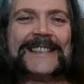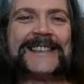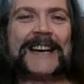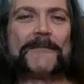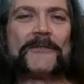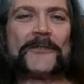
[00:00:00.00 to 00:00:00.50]
is
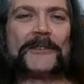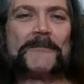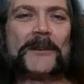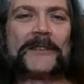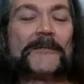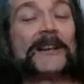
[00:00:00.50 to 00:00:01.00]
coming from the
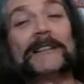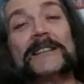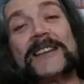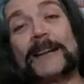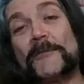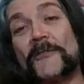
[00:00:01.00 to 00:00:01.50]
money. Well,
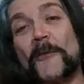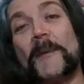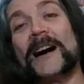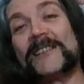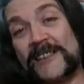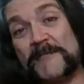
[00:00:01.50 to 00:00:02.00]
it's coming from us.